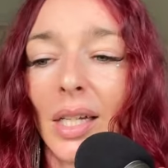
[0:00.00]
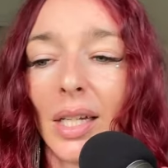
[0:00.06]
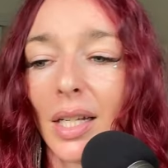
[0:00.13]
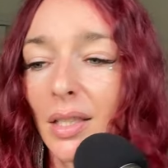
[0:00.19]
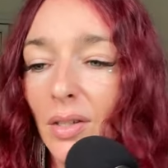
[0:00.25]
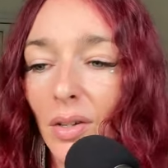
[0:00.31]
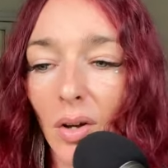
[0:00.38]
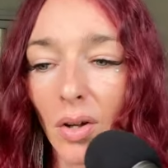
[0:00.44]

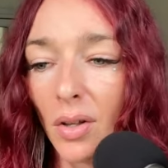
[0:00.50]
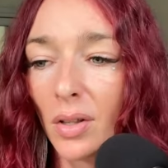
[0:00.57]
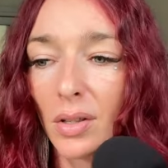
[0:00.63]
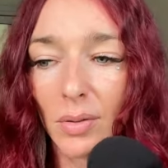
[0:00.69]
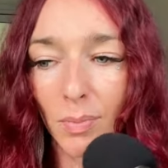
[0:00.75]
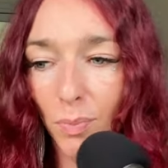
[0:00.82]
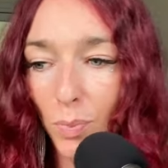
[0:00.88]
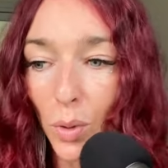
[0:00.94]
It's
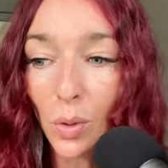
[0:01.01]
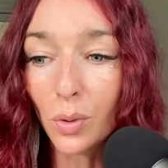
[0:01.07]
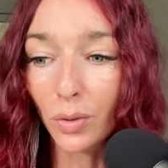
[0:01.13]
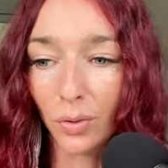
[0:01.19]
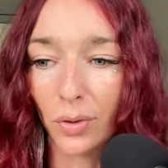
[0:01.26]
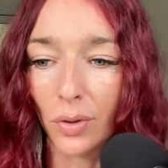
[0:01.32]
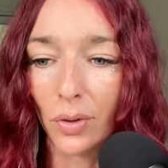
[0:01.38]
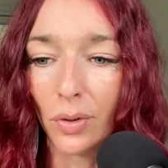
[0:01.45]
all
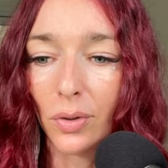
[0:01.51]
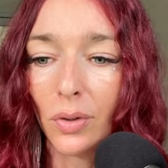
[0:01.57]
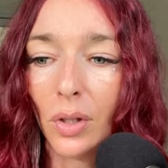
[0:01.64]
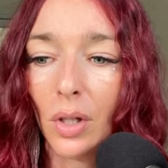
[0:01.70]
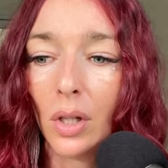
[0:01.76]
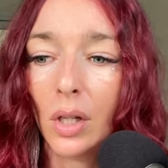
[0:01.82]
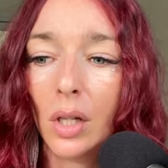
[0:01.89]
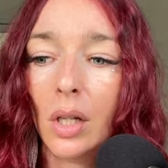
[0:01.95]
beautiful
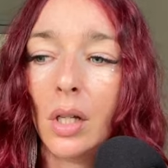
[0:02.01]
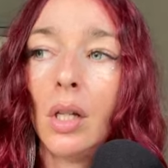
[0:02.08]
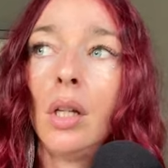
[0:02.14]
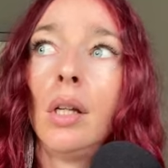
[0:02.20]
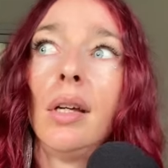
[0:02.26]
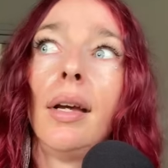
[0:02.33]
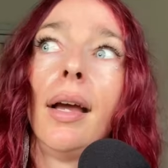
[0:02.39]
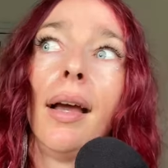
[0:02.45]

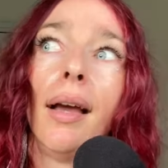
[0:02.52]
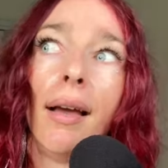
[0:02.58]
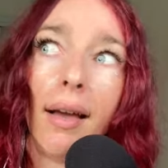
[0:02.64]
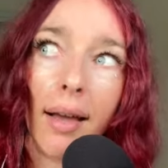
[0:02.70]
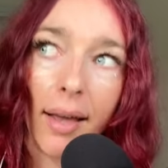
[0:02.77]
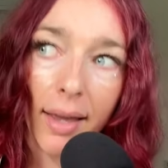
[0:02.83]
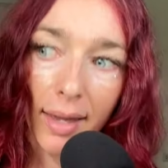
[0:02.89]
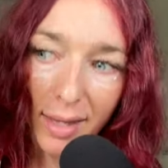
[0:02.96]

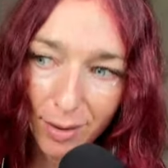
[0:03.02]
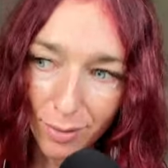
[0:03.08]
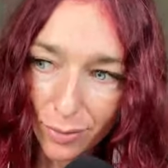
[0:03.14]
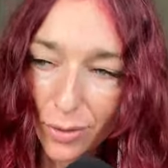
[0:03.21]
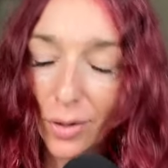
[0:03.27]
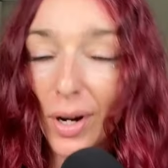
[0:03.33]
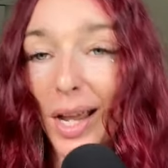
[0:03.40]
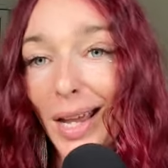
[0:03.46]
if
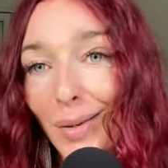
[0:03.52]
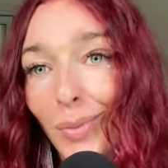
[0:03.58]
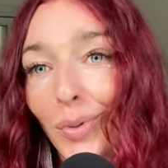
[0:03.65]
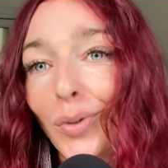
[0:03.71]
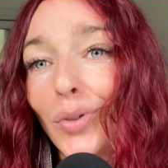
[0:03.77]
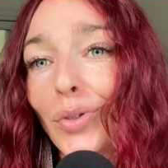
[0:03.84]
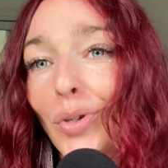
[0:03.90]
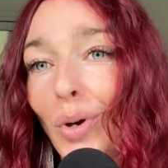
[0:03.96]
you're
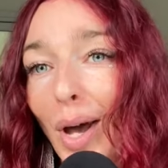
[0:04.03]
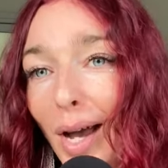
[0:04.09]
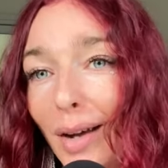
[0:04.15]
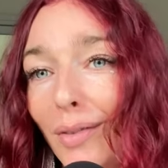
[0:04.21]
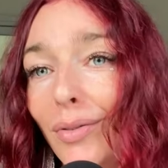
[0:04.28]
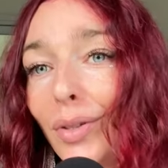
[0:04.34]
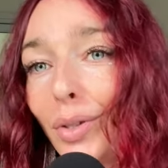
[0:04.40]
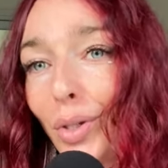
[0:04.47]
able to
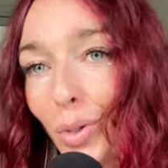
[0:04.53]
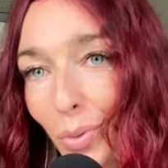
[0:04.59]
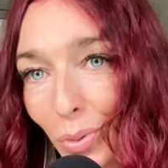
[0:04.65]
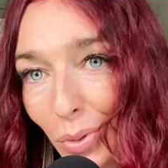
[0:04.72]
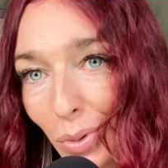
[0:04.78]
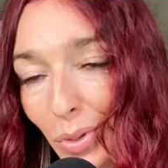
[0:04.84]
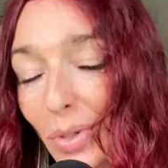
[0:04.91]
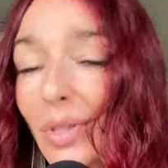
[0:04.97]
have the
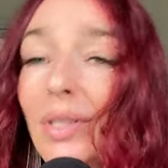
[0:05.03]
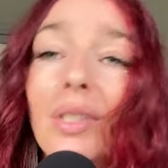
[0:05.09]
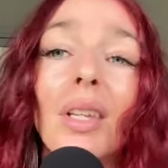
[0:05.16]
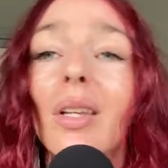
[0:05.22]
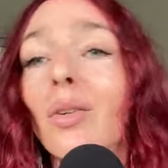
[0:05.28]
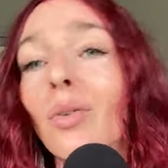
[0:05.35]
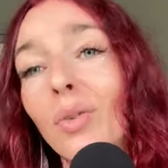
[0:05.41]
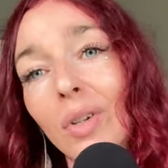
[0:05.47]
tools
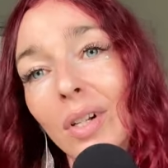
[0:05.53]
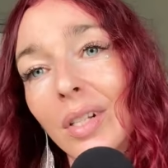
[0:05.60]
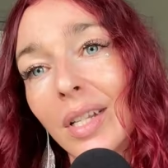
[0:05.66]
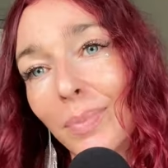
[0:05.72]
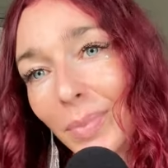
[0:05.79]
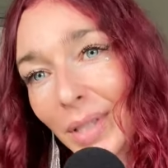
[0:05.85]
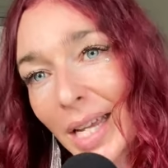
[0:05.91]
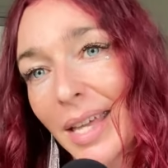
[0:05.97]
in order
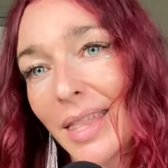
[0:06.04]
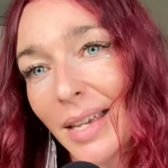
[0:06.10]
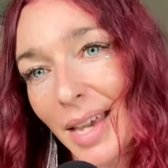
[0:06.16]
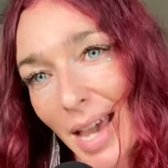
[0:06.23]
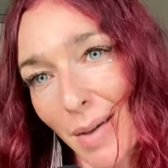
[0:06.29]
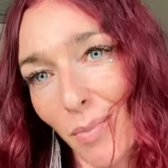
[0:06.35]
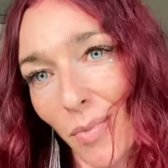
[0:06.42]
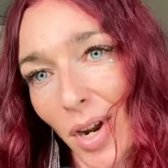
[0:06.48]
to play the
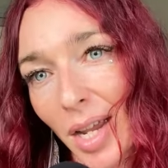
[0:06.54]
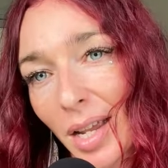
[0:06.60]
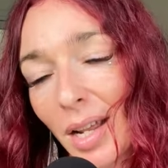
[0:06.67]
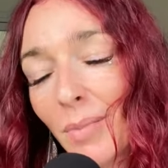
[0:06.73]
game right.